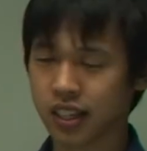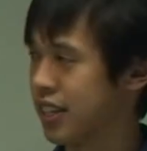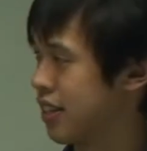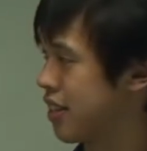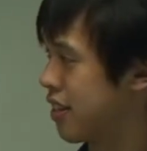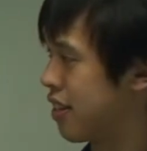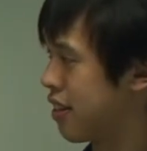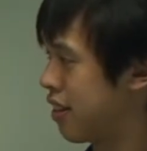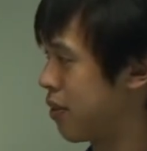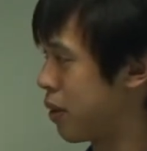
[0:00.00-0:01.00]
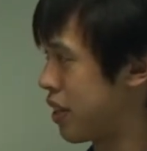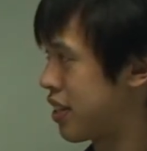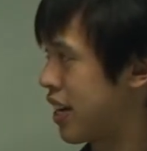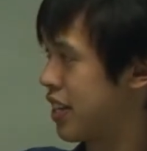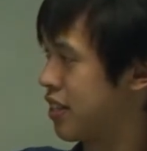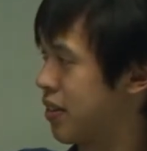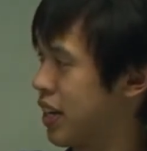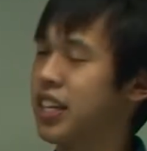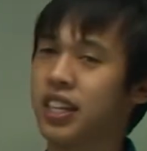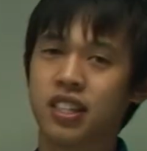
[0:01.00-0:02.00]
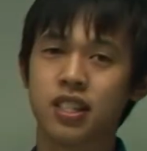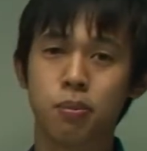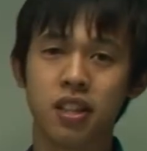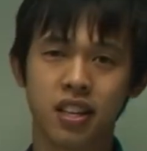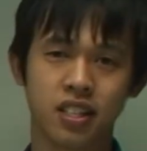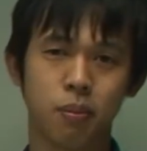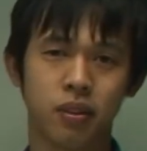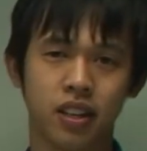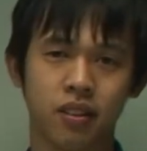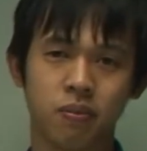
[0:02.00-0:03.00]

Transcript: is what this guy's doing here, smithing something.